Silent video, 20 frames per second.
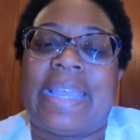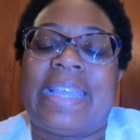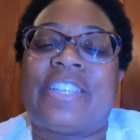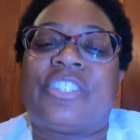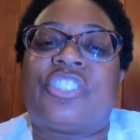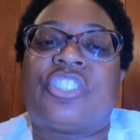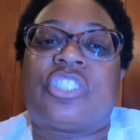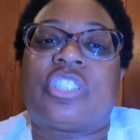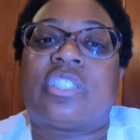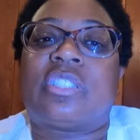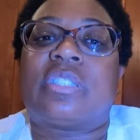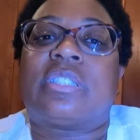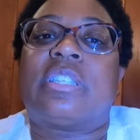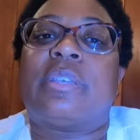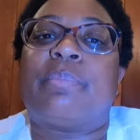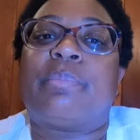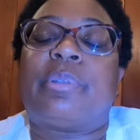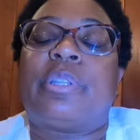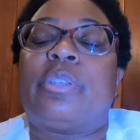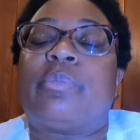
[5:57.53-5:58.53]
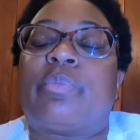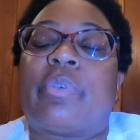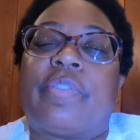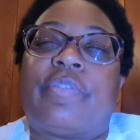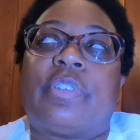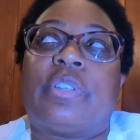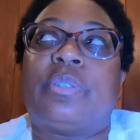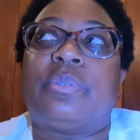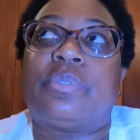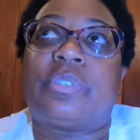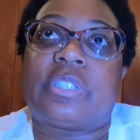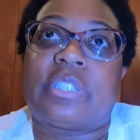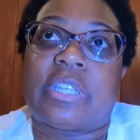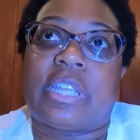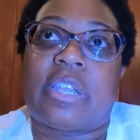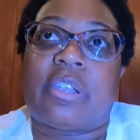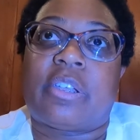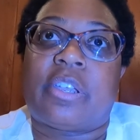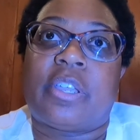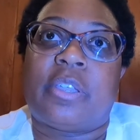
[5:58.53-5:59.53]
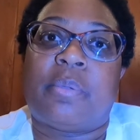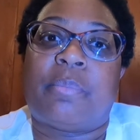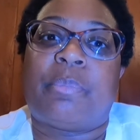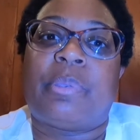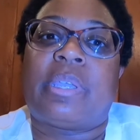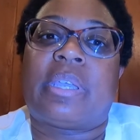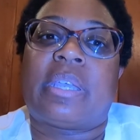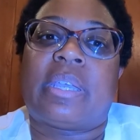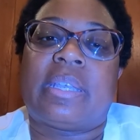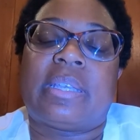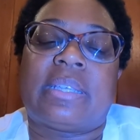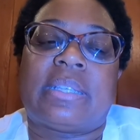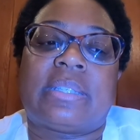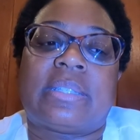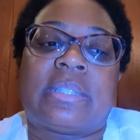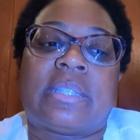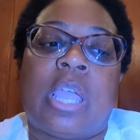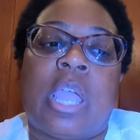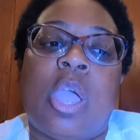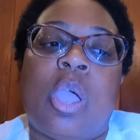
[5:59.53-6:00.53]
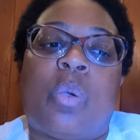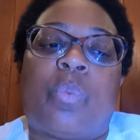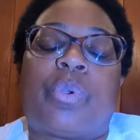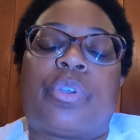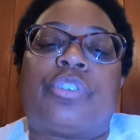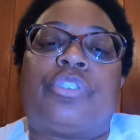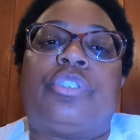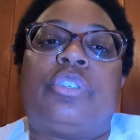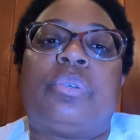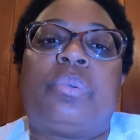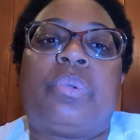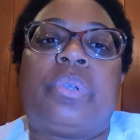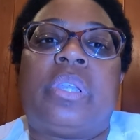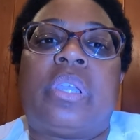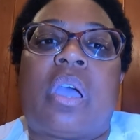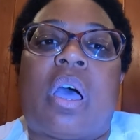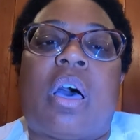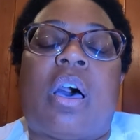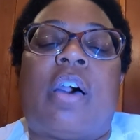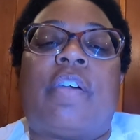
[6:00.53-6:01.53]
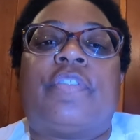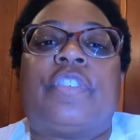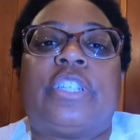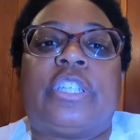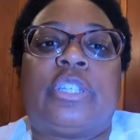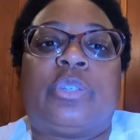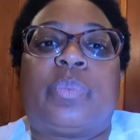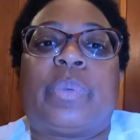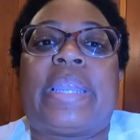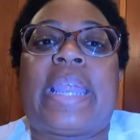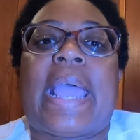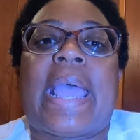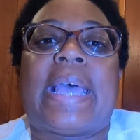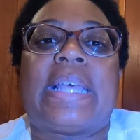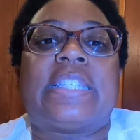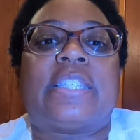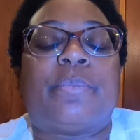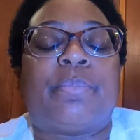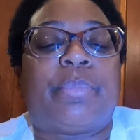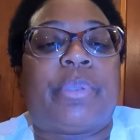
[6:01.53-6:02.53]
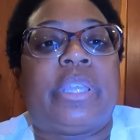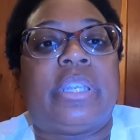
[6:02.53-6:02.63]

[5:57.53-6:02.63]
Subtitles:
It's just simply revolutionary because we're doing often what hasn't